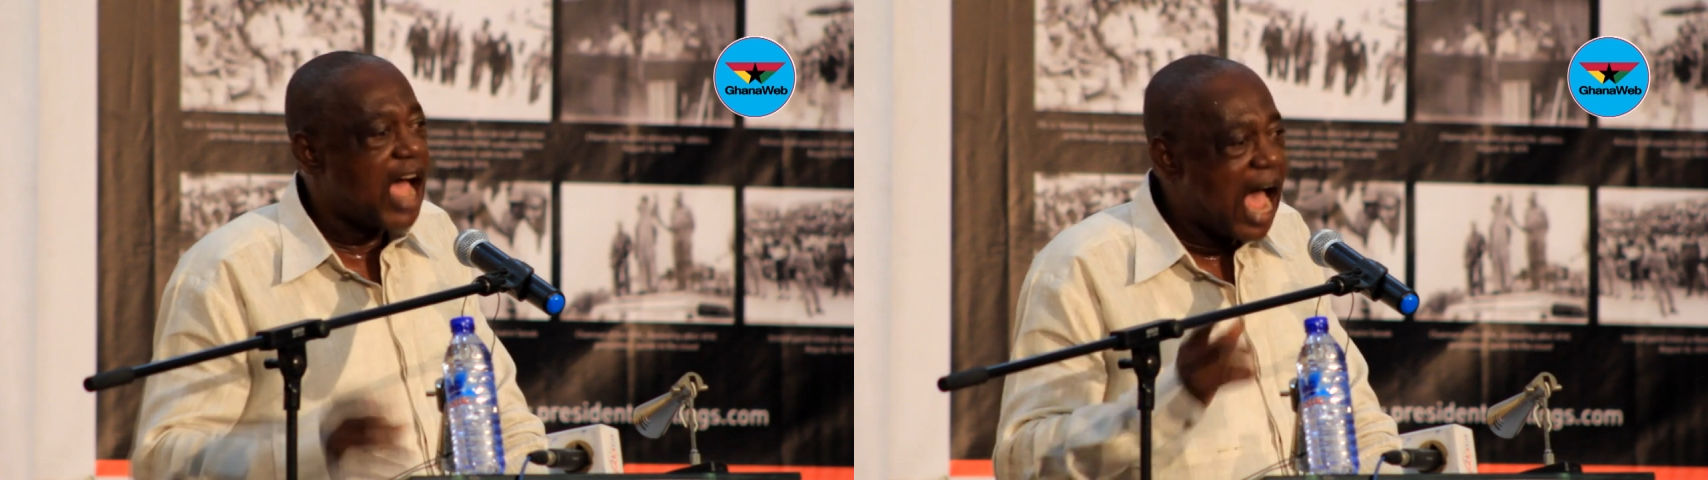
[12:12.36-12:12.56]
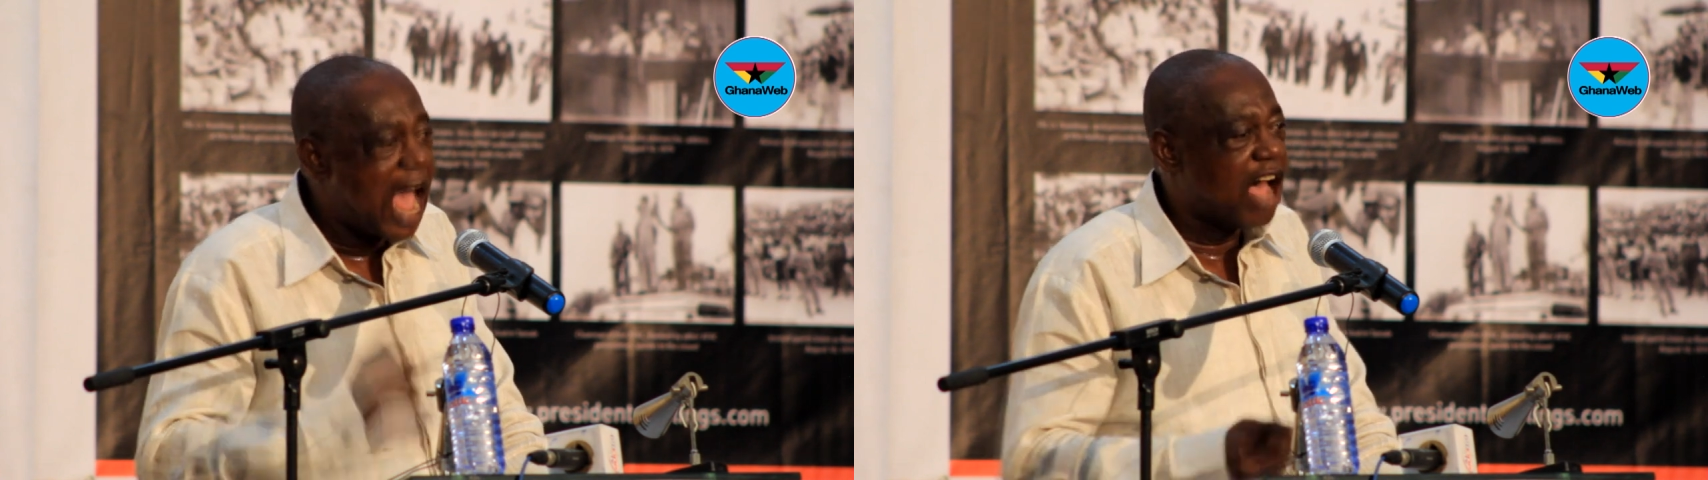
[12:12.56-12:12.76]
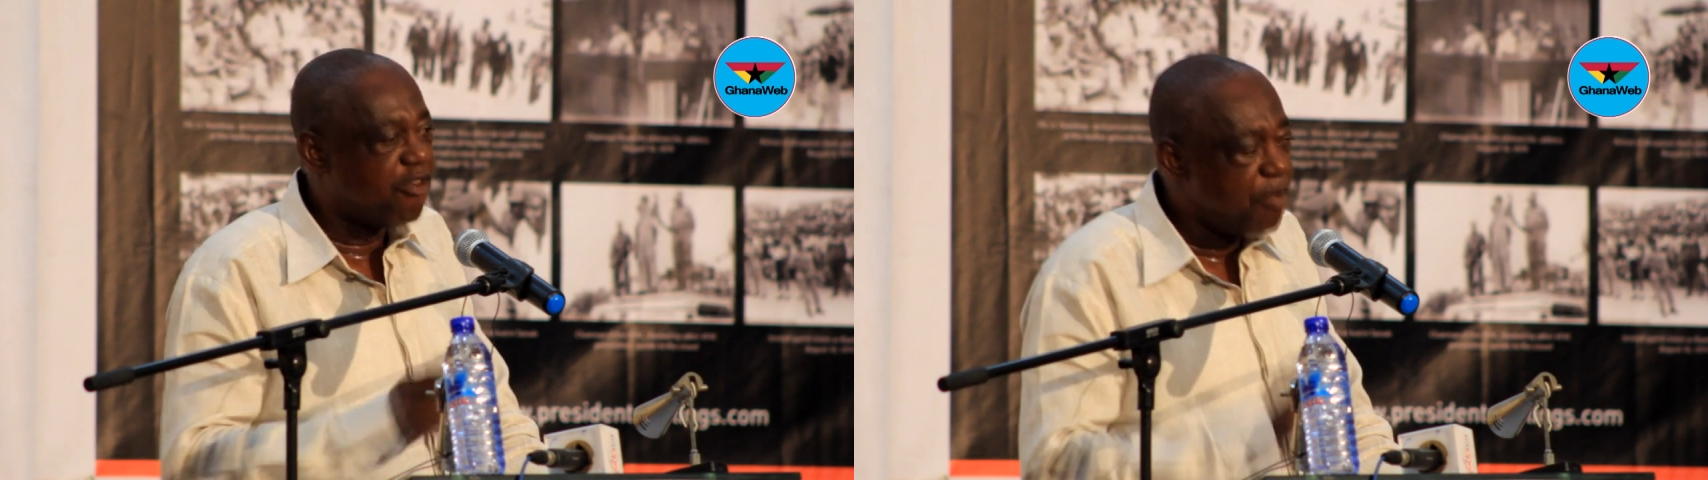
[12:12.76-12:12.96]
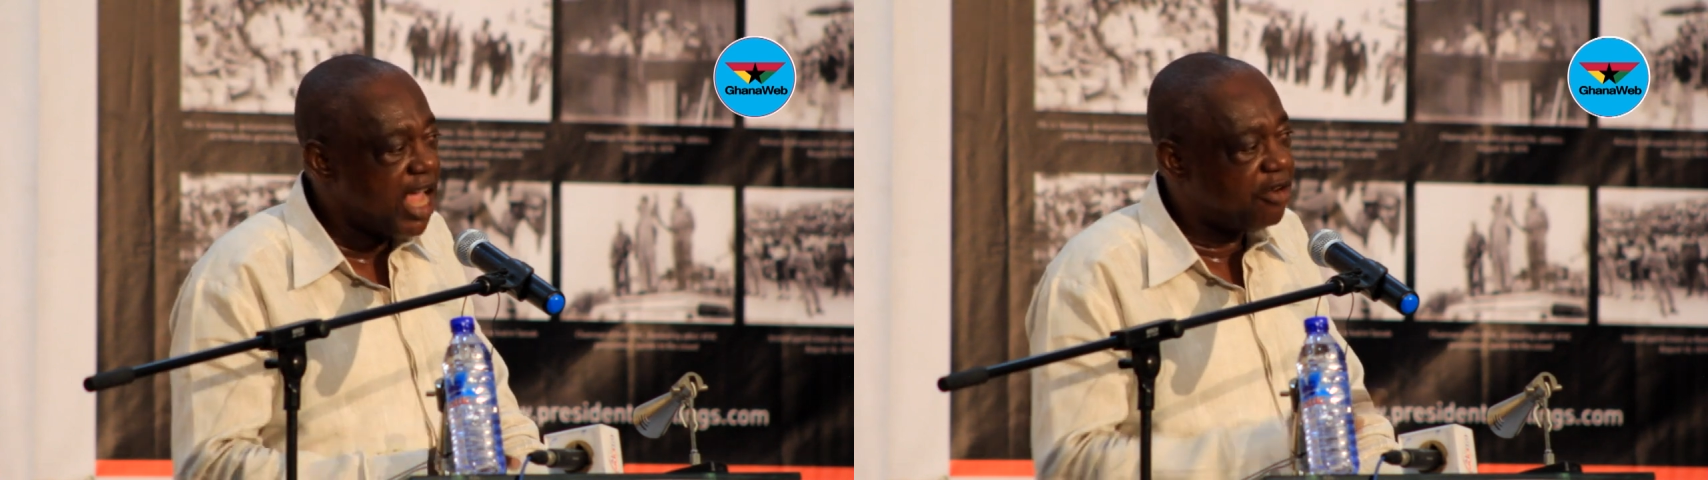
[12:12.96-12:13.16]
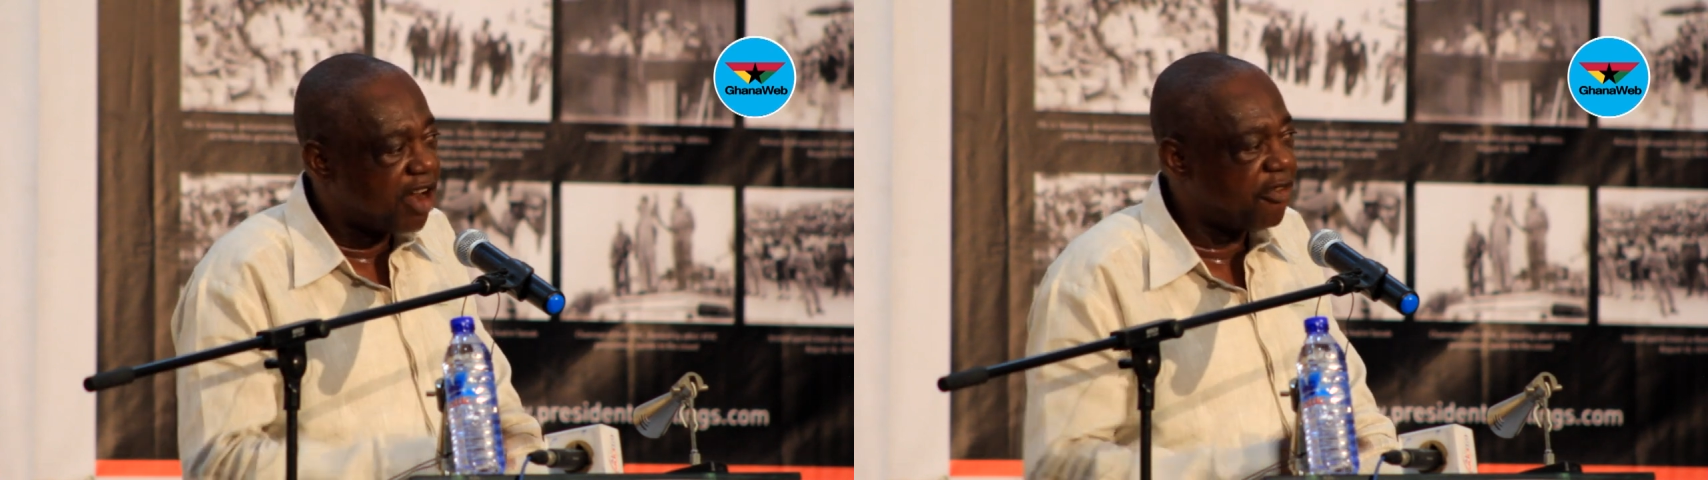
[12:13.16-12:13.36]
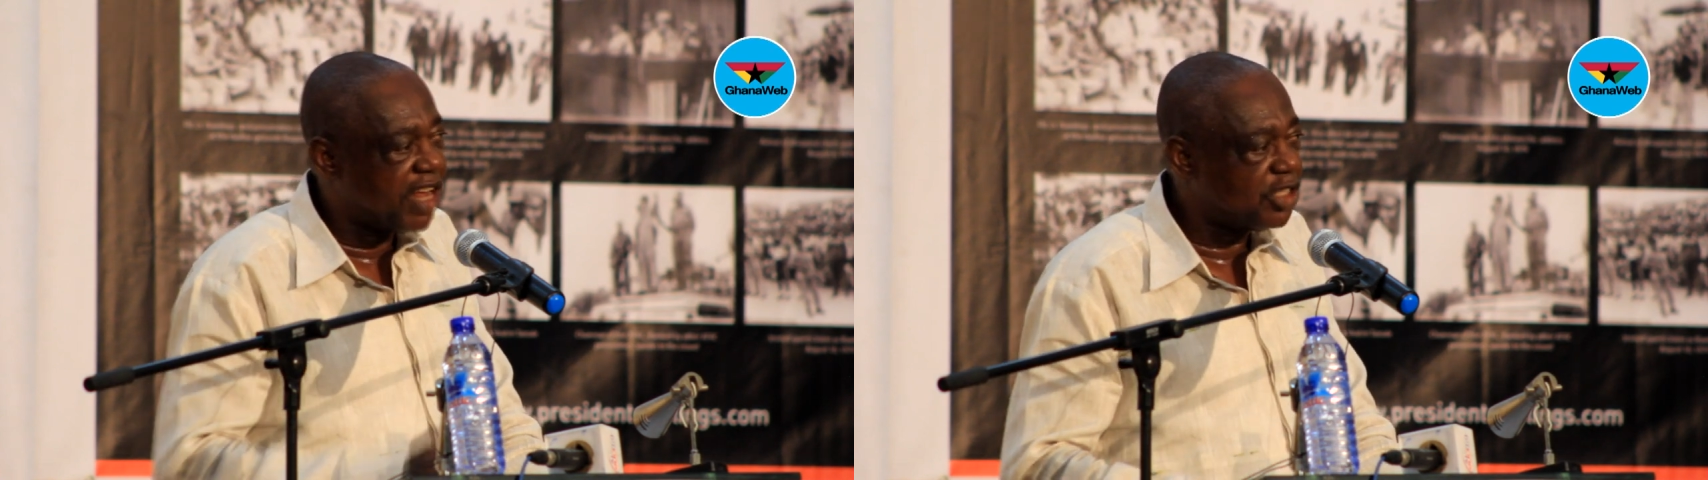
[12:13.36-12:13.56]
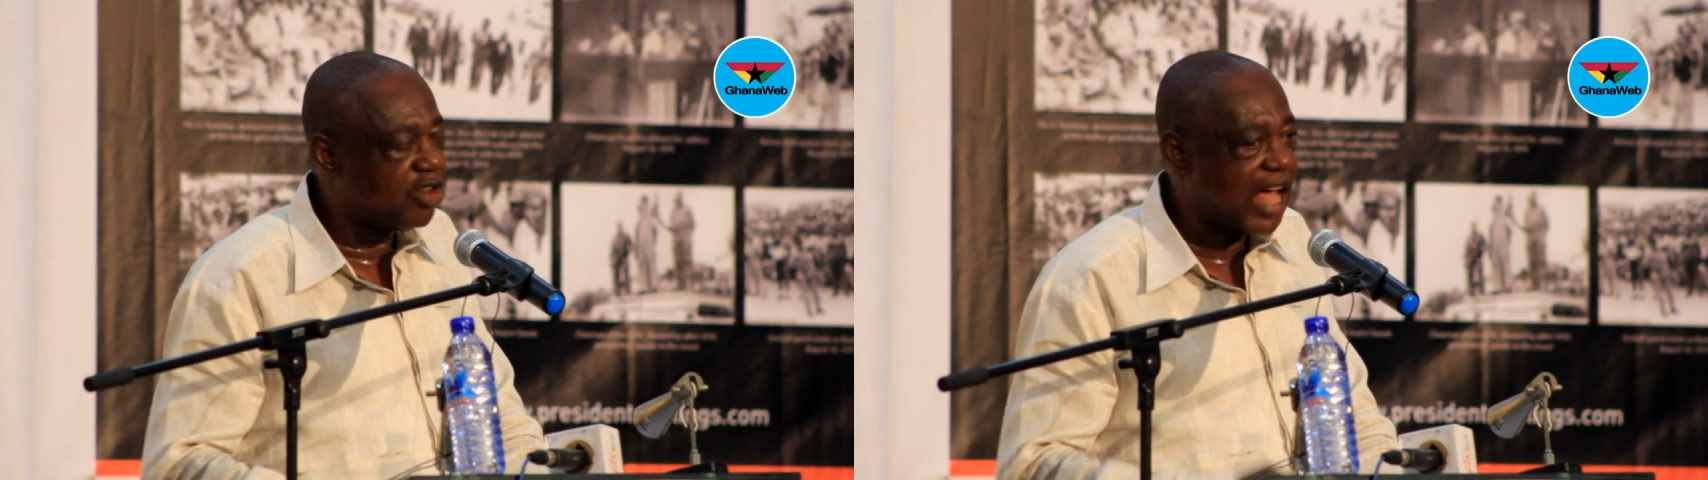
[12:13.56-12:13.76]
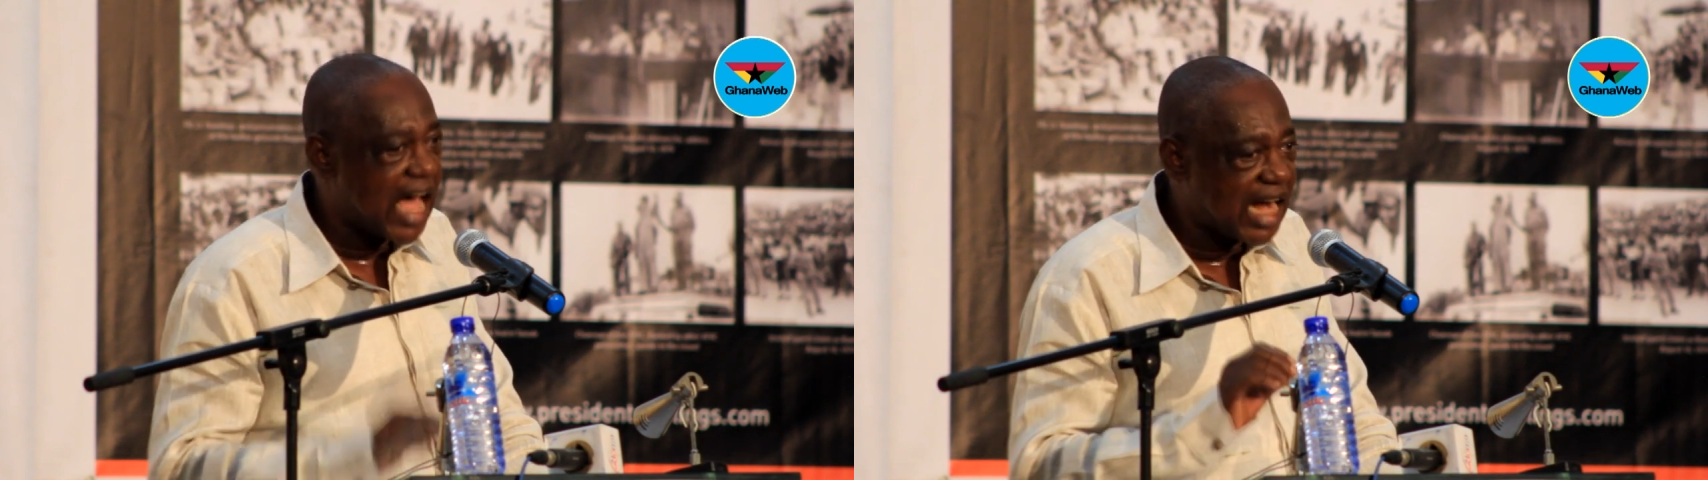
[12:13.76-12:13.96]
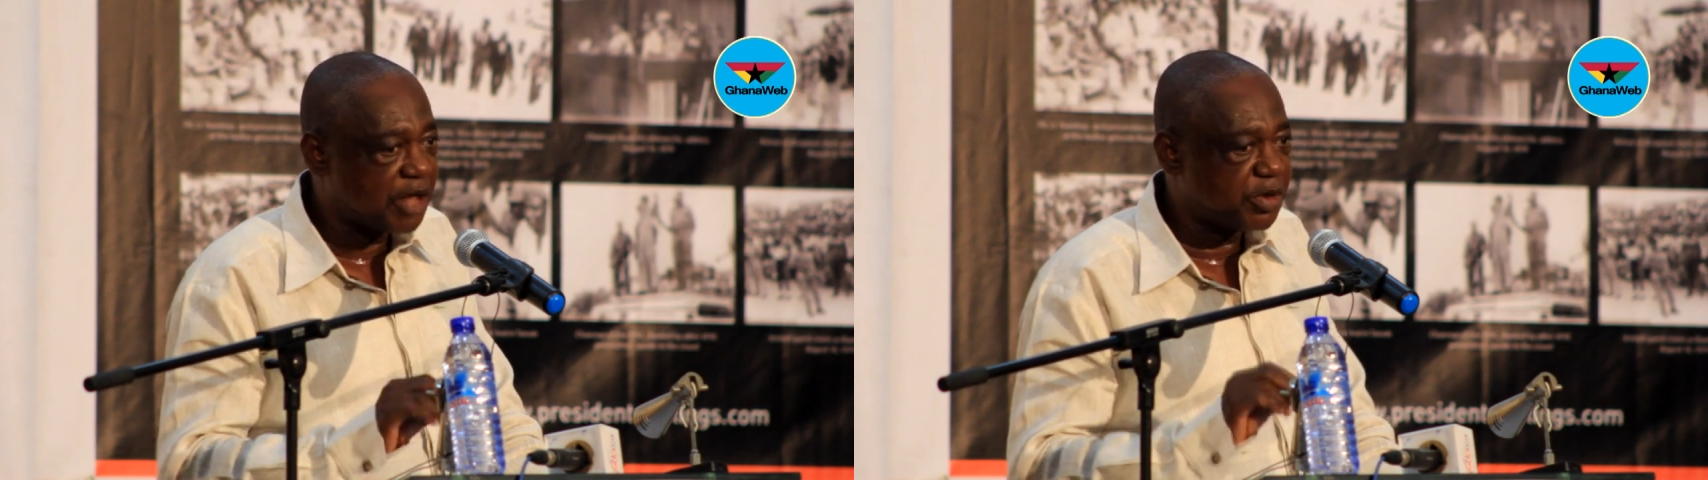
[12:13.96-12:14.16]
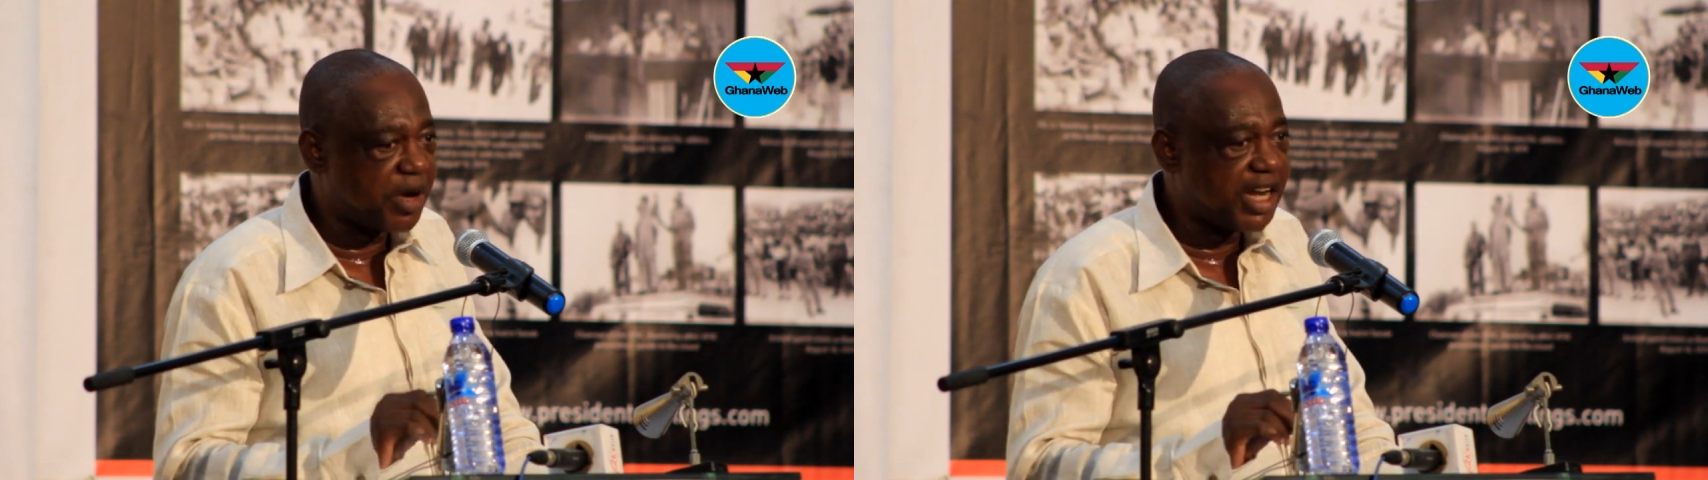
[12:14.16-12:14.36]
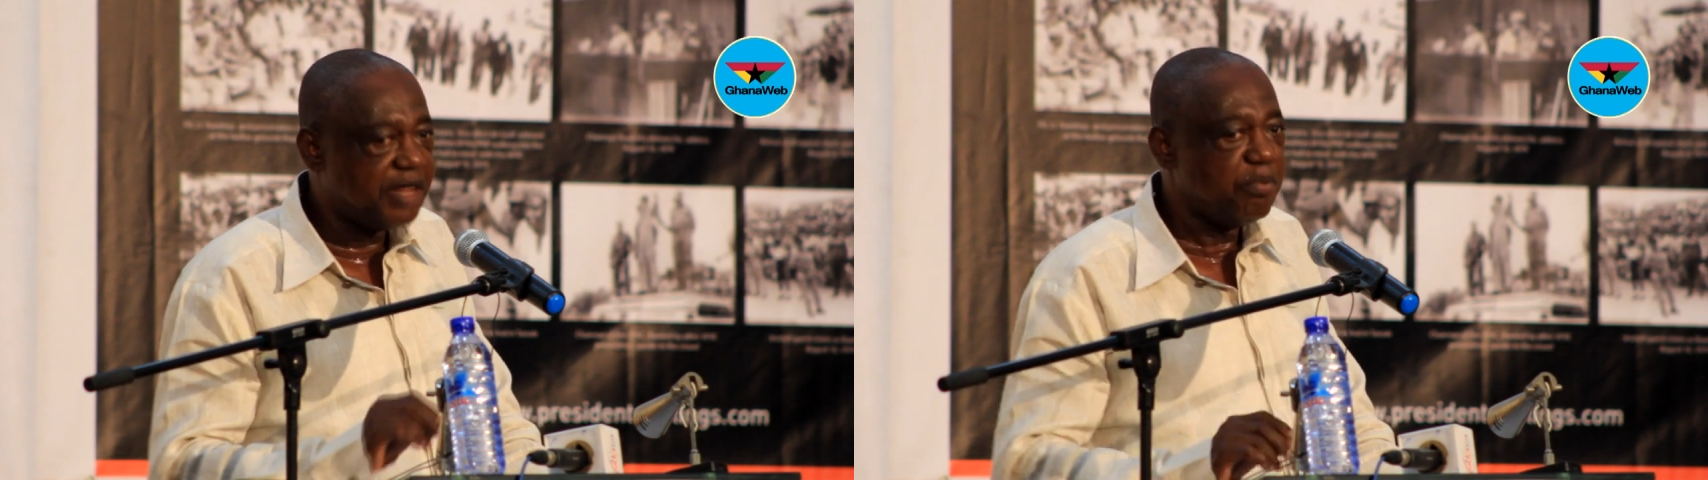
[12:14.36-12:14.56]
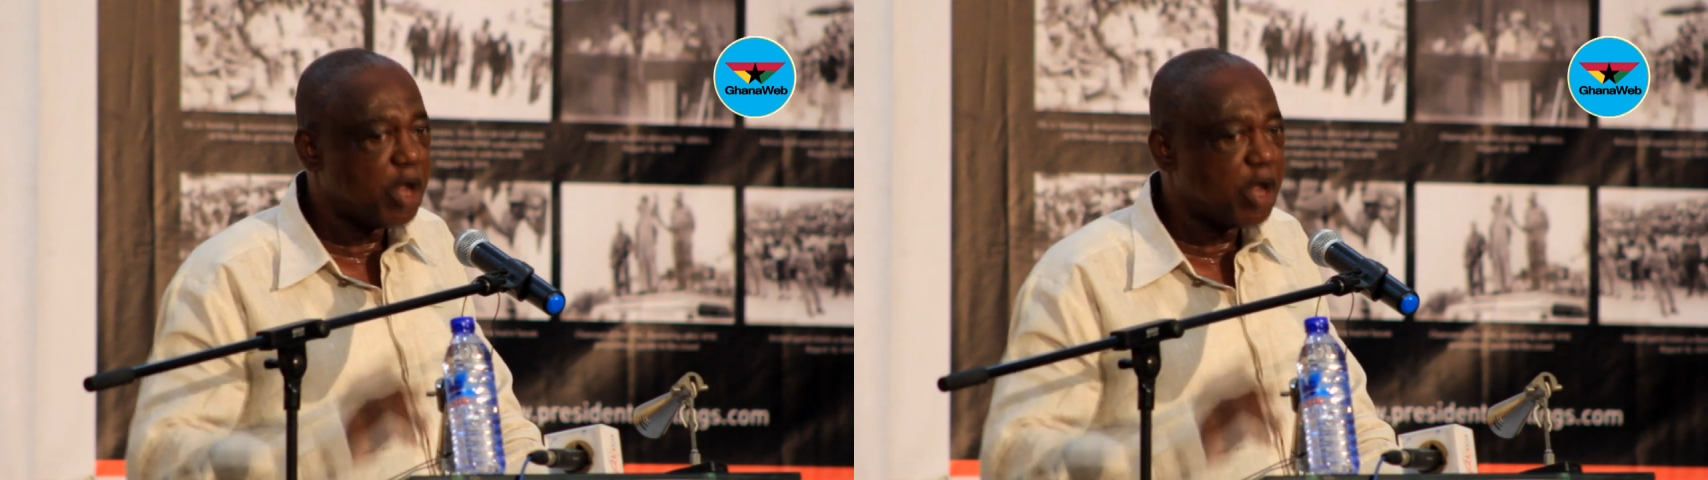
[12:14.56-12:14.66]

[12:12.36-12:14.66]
I have made reference to the Arab Spring